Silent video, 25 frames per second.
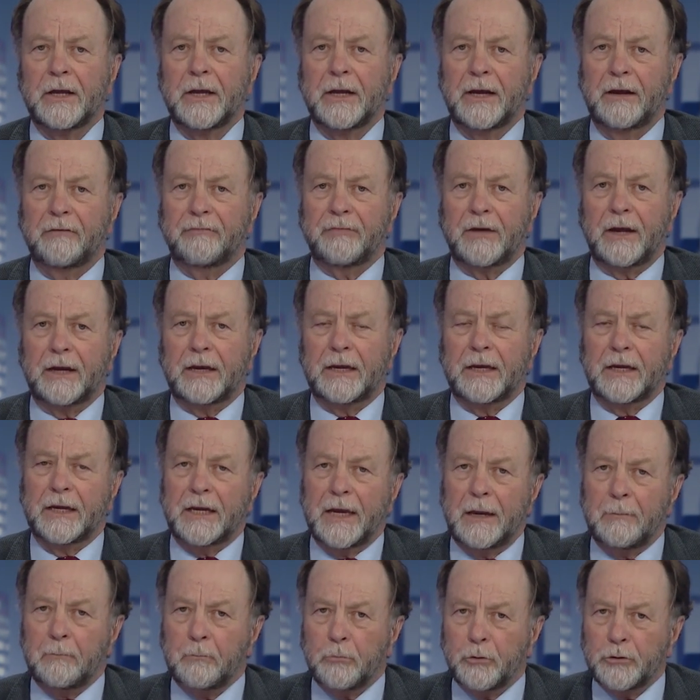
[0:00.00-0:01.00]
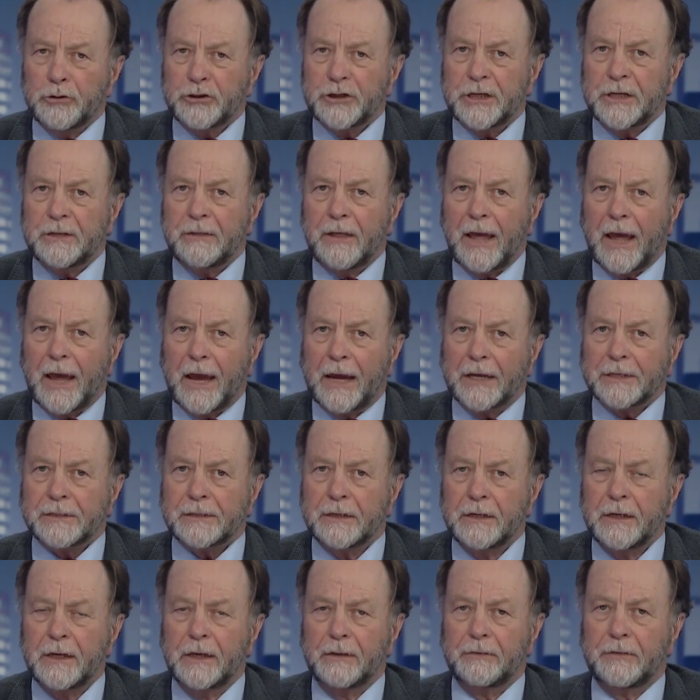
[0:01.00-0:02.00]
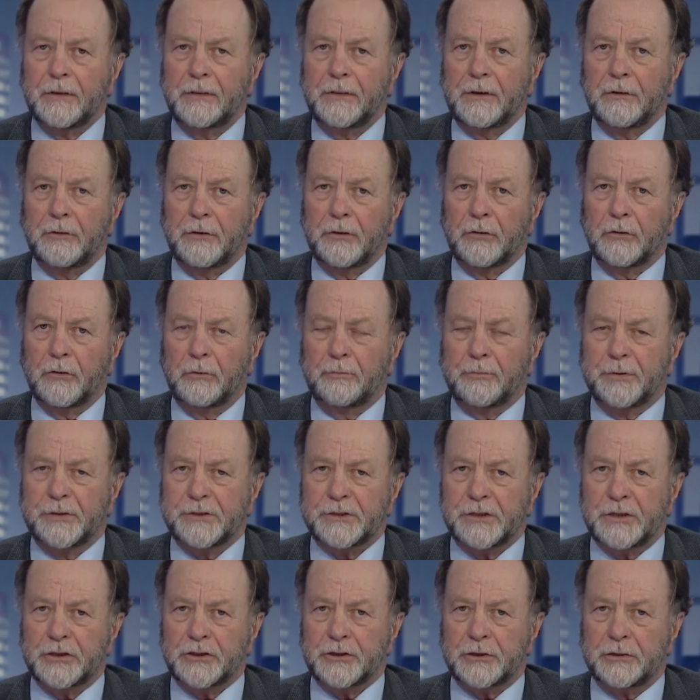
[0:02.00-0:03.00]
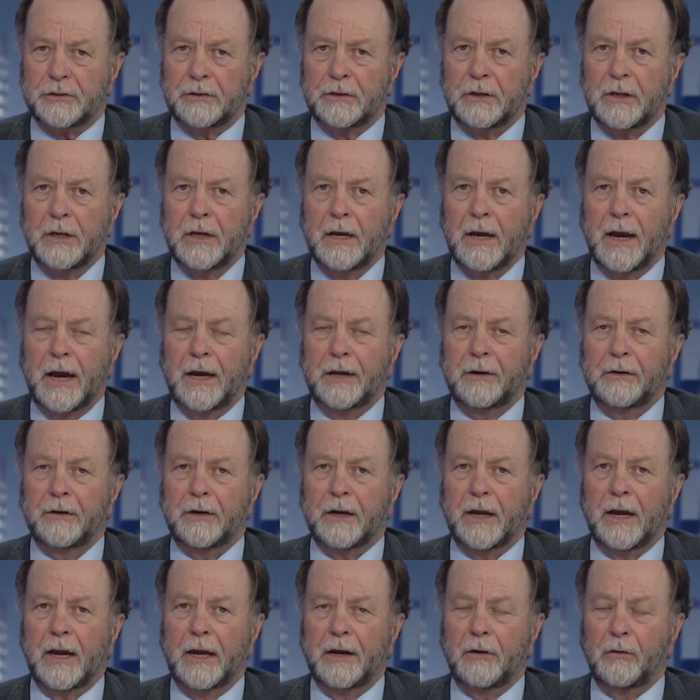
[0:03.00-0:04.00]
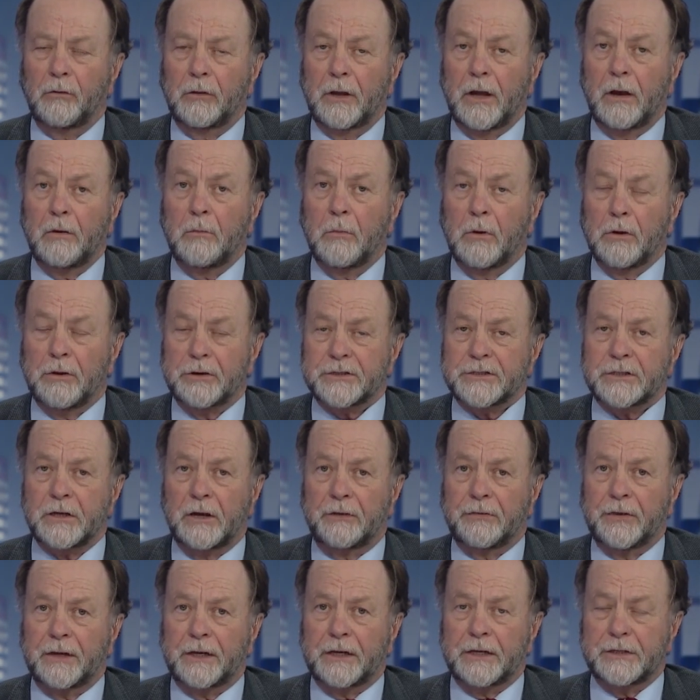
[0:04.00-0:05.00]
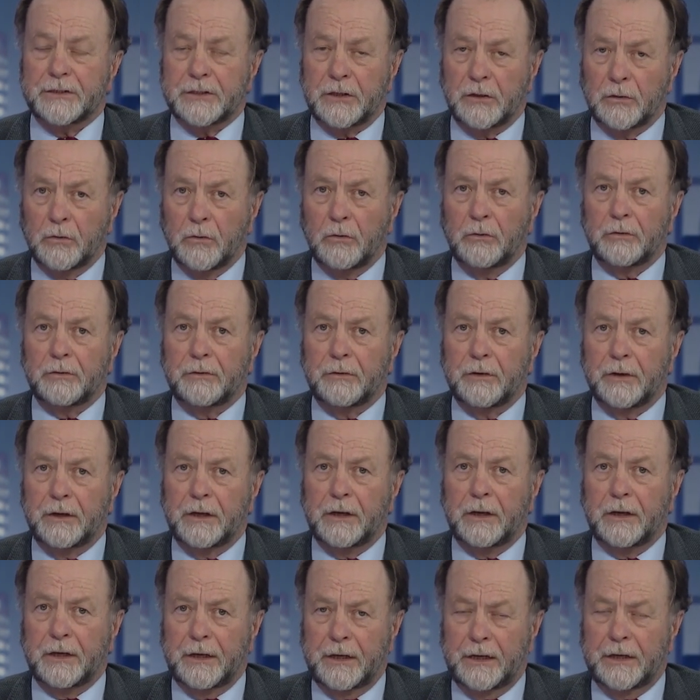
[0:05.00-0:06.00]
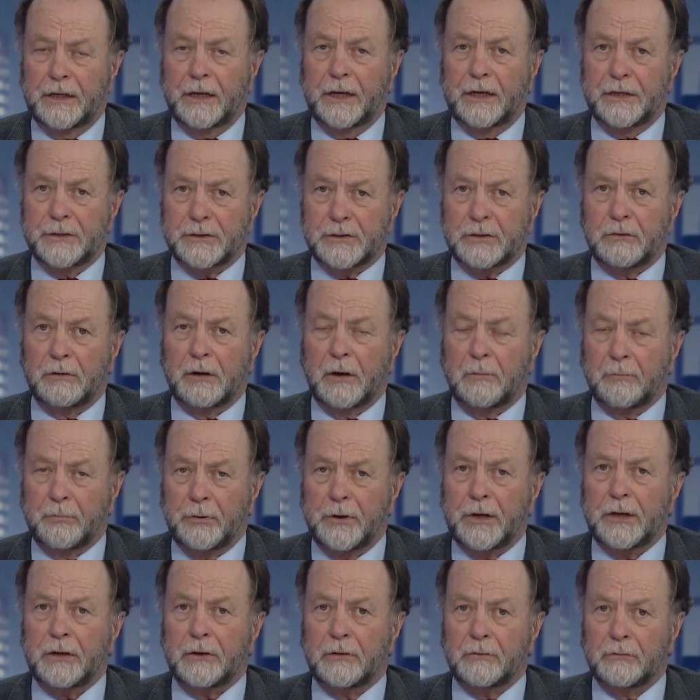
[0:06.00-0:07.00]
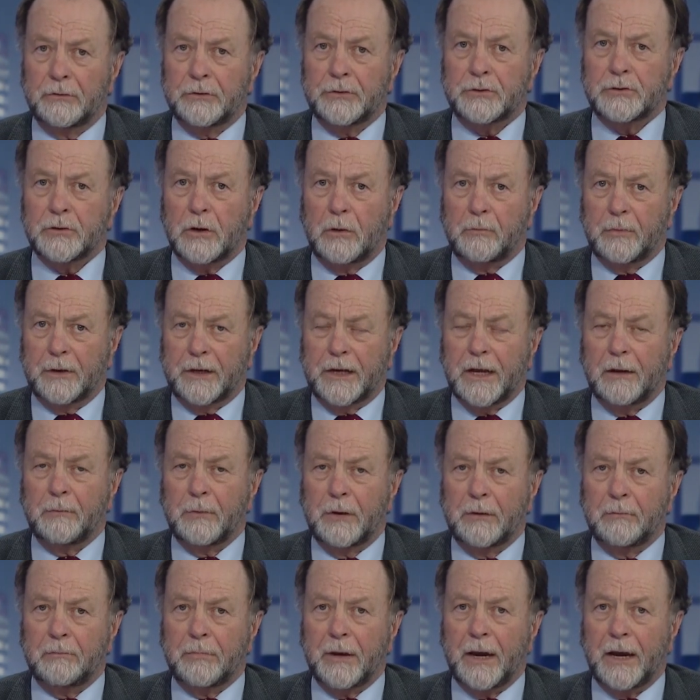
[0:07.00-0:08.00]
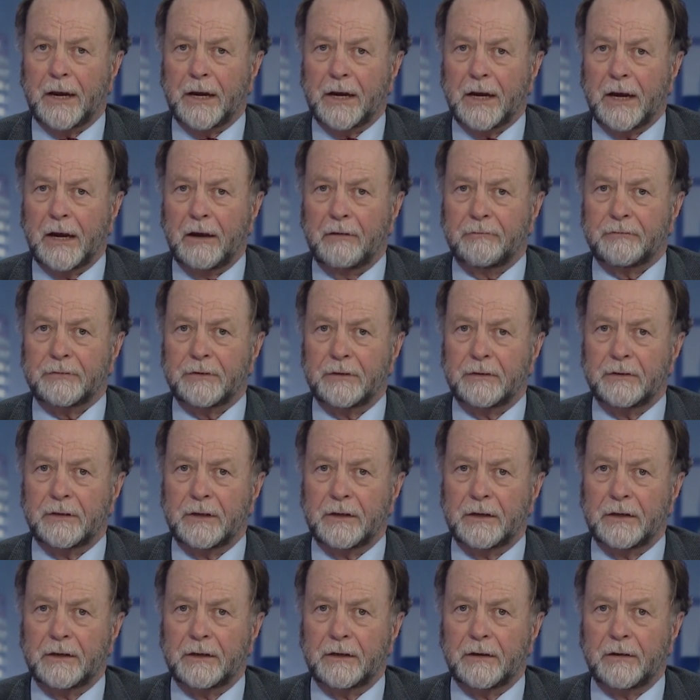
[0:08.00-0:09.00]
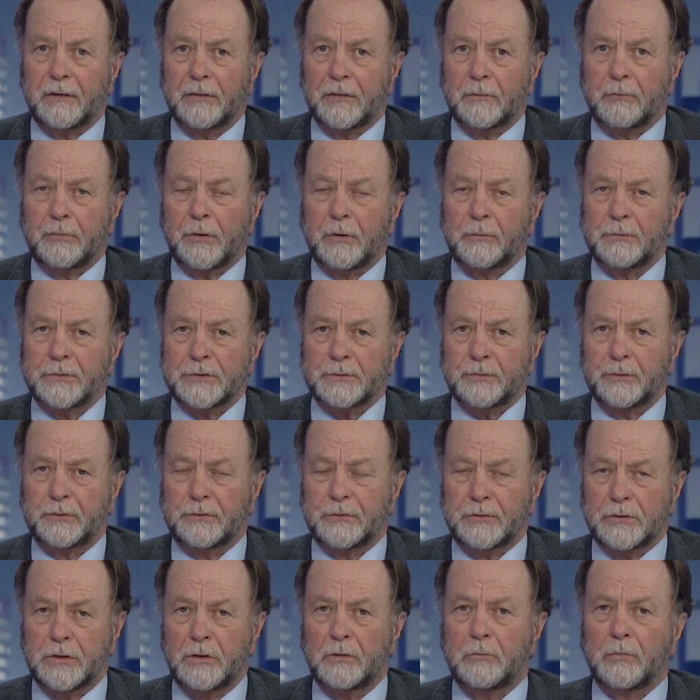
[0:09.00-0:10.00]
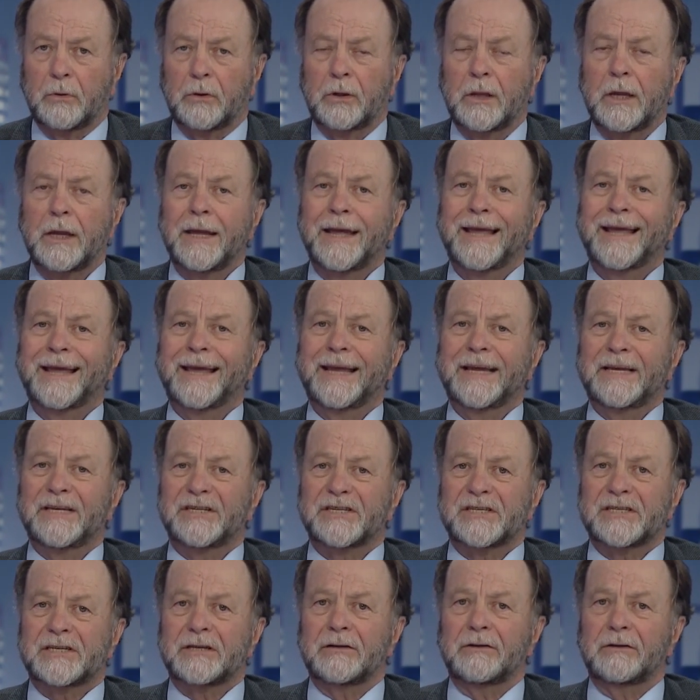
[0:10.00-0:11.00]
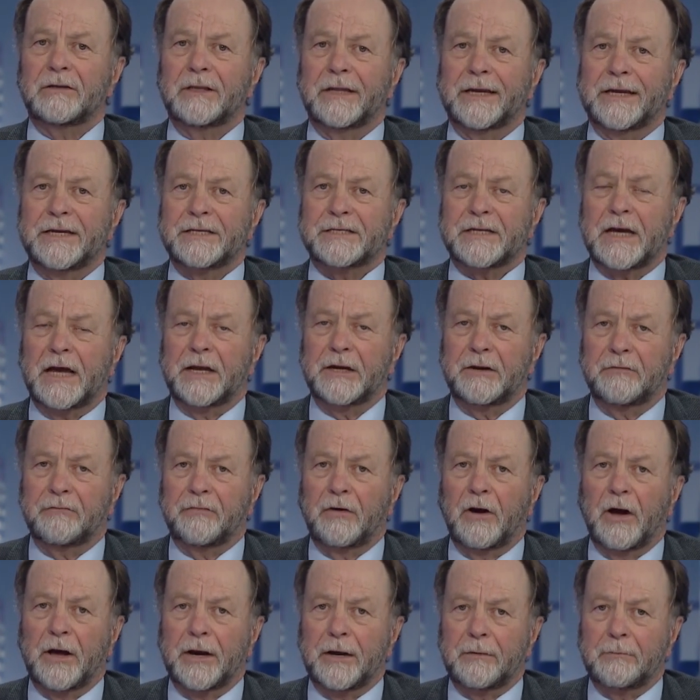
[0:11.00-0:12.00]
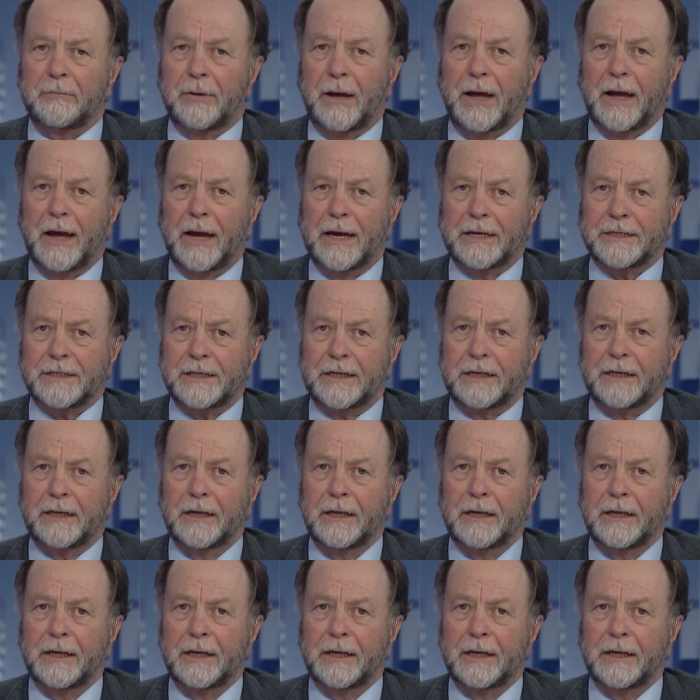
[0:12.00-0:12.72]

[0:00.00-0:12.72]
If they can keep pushing that, then they're in a good position. And although Morrison, I think, is doing a pretty good job at coming back after the problems with Turnbull, he still leads a divided party.